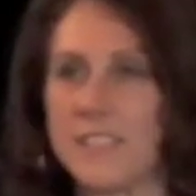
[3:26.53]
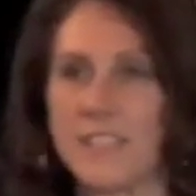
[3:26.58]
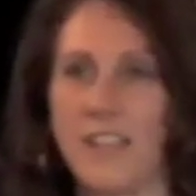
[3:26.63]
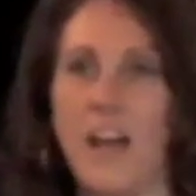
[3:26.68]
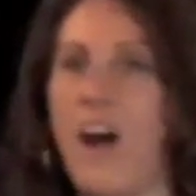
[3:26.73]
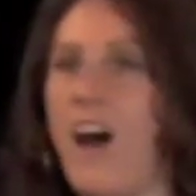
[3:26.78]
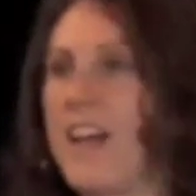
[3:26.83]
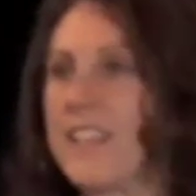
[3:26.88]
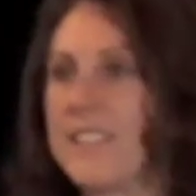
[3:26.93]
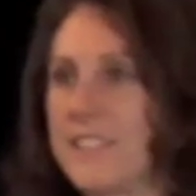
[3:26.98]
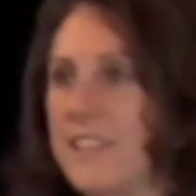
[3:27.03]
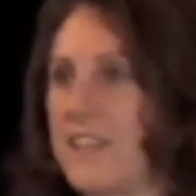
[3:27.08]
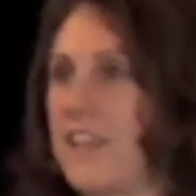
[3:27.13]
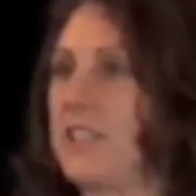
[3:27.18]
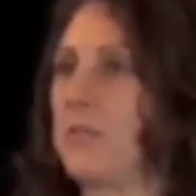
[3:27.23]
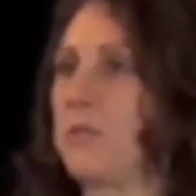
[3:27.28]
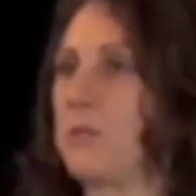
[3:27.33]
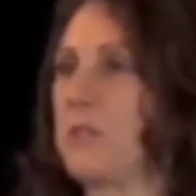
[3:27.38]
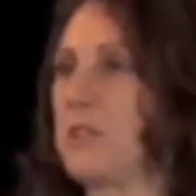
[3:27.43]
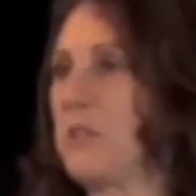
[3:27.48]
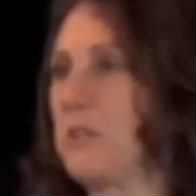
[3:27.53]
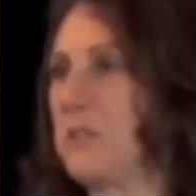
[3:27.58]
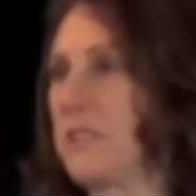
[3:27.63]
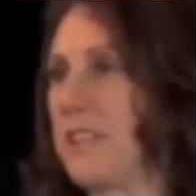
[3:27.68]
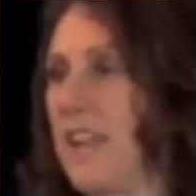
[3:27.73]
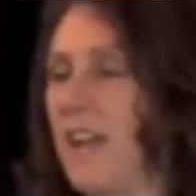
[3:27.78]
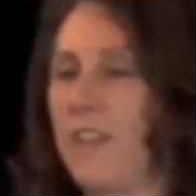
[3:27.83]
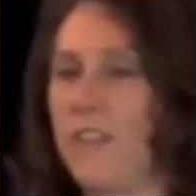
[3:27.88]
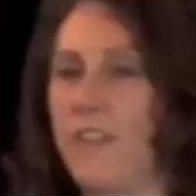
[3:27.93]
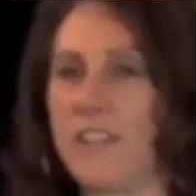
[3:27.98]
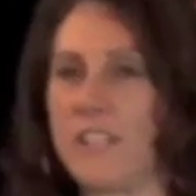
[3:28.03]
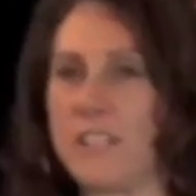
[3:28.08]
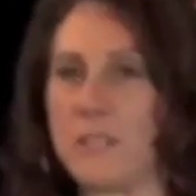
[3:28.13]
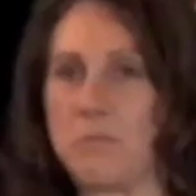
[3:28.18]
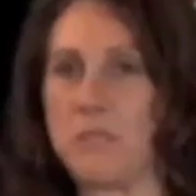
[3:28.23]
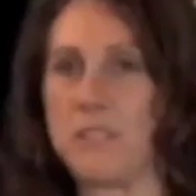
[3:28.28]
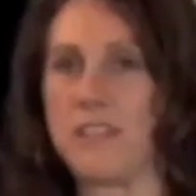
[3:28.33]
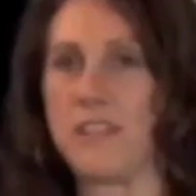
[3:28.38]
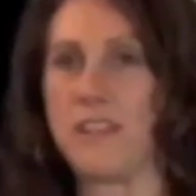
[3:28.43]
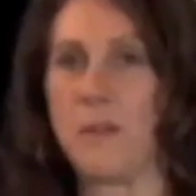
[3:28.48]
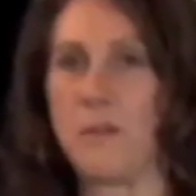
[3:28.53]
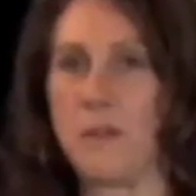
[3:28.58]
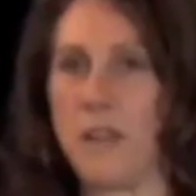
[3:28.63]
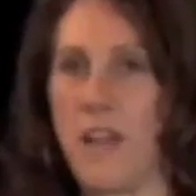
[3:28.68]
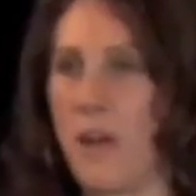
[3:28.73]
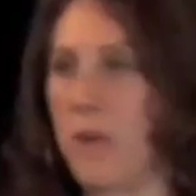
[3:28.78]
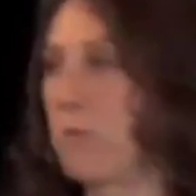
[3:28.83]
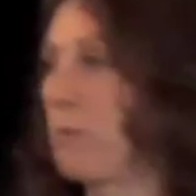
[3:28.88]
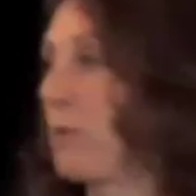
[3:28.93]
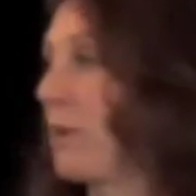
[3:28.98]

hot sauce we're using, how long it's been around,